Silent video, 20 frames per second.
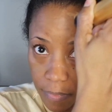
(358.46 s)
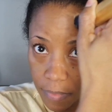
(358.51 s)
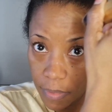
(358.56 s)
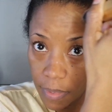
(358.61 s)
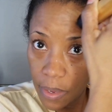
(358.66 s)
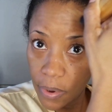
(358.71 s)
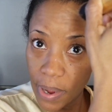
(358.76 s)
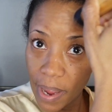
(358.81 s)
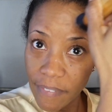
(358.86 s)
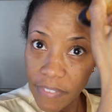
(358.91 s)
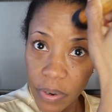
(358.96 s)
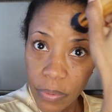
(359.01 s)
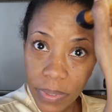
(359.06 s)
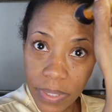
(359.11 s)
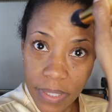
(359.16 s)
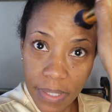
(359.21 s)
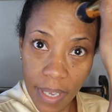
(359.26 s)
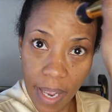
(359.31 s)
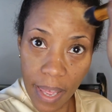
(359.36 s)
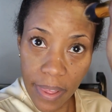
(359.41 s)
Now
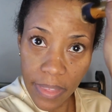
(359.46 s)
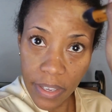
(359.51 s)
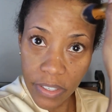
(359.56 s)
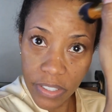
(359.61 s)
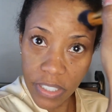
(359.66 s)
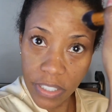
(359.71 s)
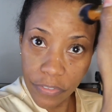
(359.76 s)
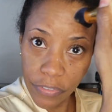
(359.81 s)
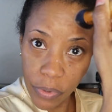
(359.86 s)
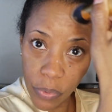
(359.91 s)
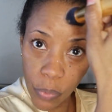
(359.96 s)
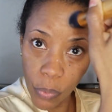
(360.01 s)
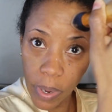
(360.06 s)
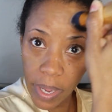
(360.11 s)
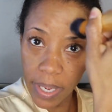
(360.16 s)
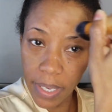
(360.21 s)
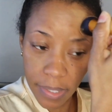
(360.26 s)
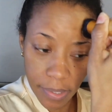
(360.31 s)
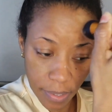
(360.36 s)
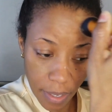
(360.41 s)
everyone's got their different
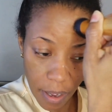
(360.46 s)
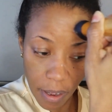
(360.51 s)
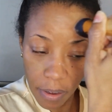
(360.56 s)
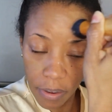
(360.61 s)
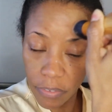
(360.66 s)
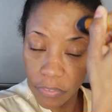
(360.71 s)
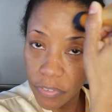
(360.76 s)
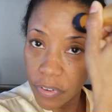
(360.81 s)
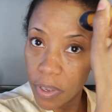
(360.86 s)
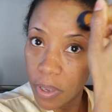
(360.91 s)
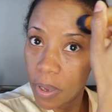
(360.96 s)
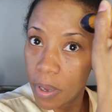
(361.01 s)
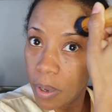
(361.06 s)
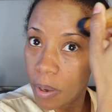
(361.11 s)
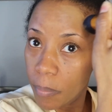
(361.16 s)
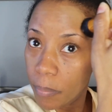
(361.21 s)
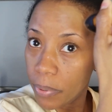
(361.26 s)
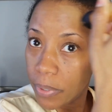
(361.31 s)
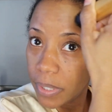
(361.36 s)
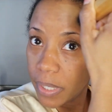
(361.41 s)
ways of
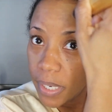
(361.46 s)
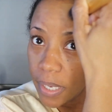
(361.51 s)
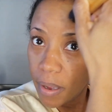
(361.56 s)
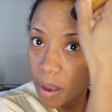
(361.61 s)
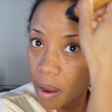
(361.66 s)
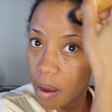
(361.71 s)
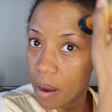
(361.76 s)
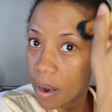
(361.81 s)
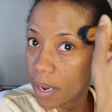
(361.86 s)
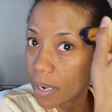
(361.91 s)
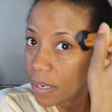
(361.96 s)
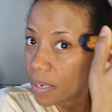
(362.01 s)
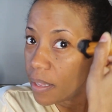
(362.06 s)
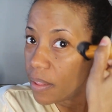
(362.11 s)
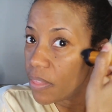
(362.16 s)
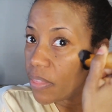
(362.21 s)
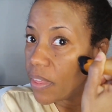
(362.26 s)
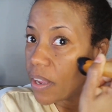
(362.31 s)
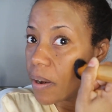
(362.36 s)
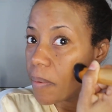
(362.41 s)
putting on
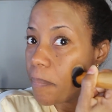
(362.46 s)
their